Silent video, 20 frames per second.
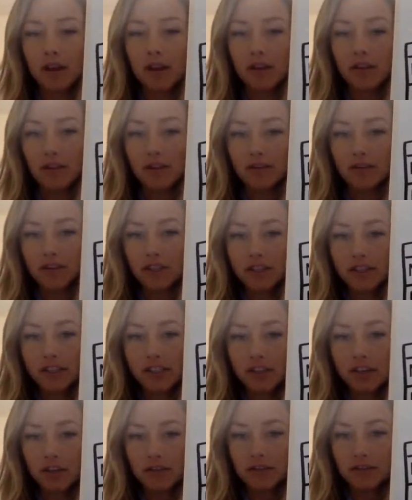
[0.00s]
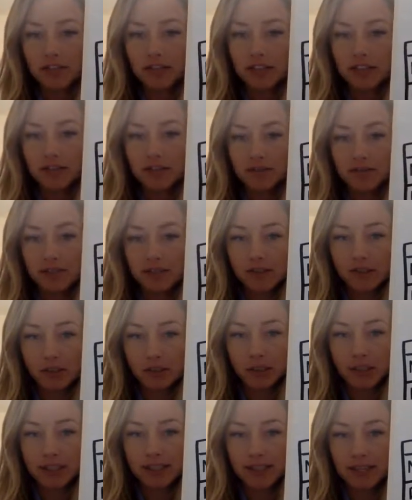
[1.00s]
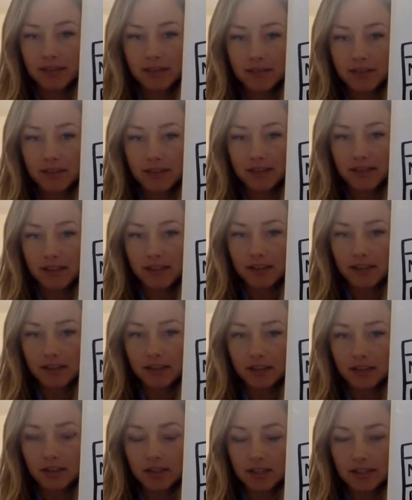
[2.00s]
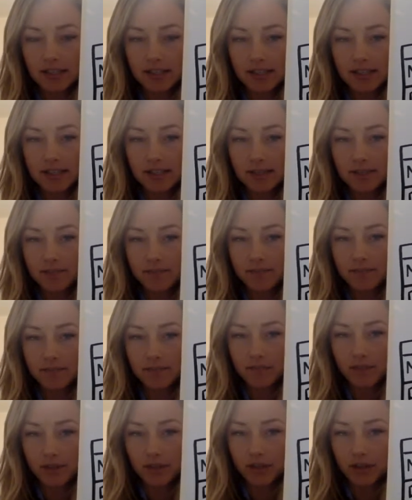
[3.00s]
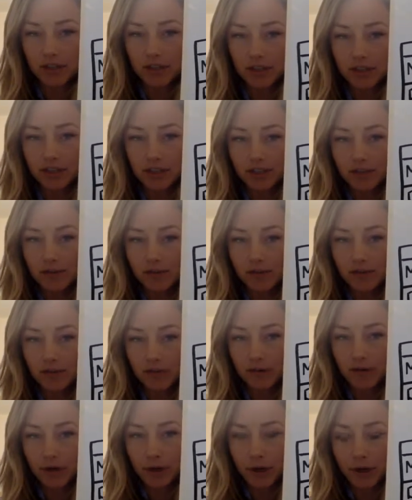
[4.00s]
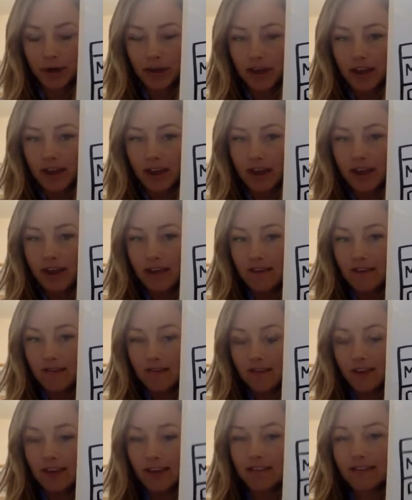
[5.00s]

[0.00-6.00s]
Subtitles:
The first star for each of them is all lined up. The second star is lined up. Third, fourth, fifth.